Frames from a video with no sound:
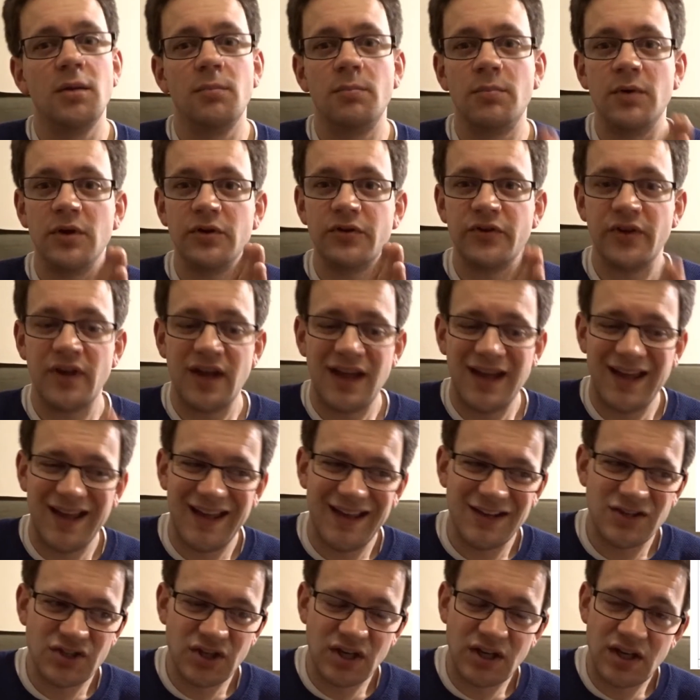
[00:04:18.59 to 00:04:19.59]
But
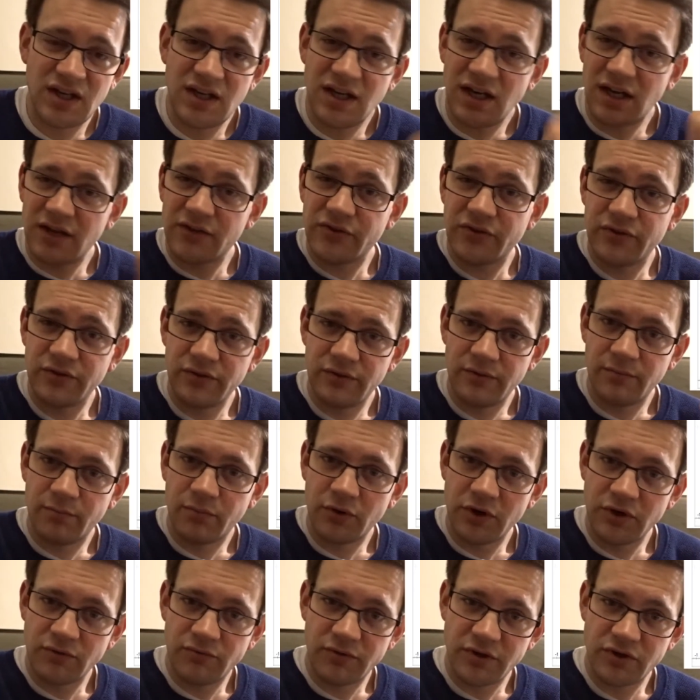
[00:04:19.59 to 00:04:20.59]
exactly at the
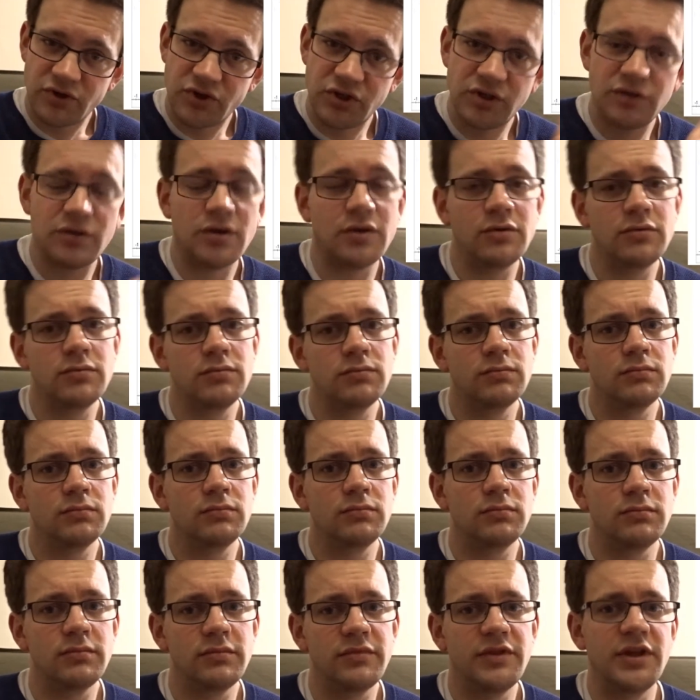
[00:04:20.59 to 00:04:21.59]
point where it's 0,
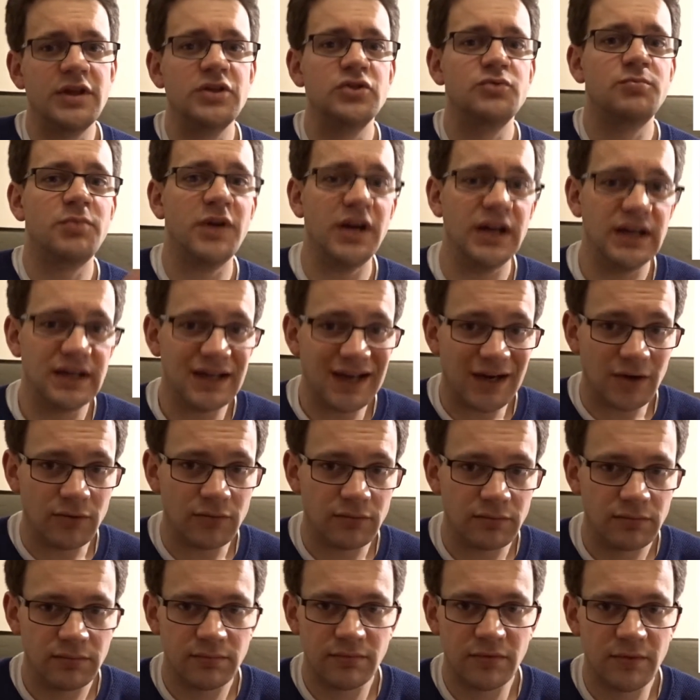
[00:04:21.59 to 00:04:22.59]
things break
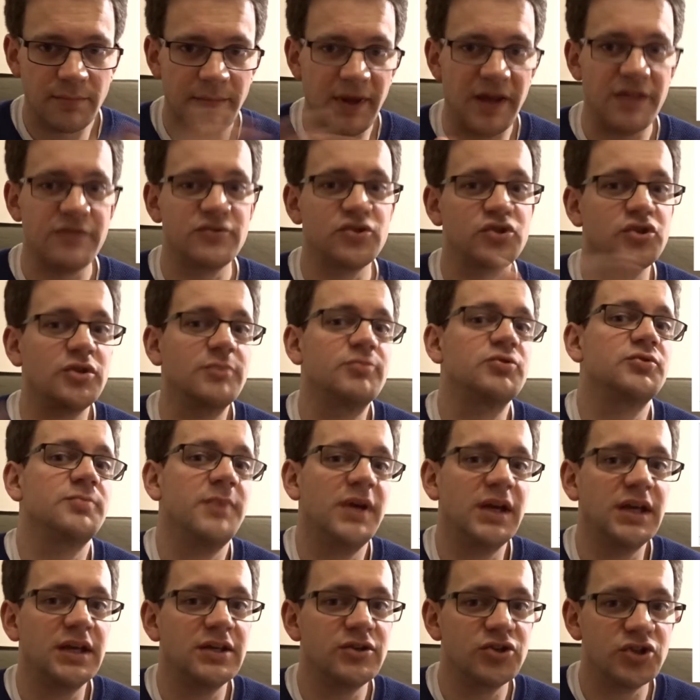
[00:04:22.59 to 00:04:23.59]
down. The math stops
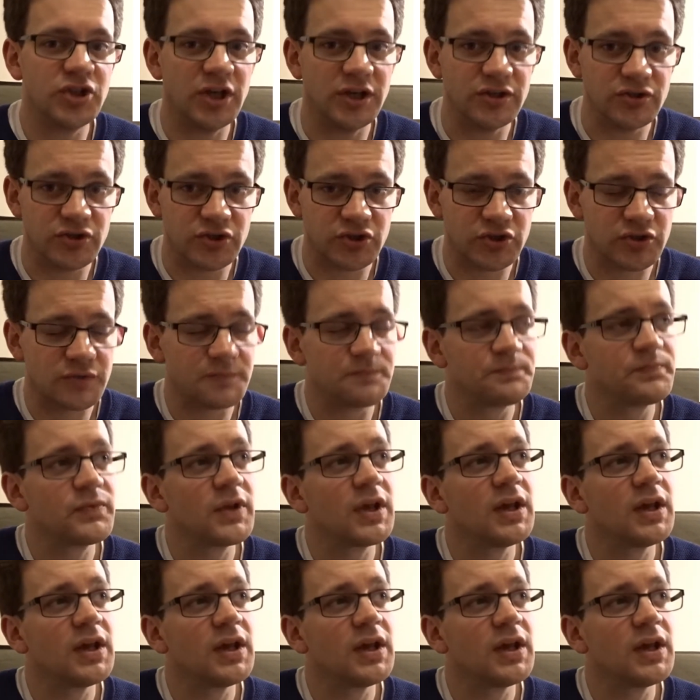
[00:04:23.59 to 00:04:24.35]
making sense.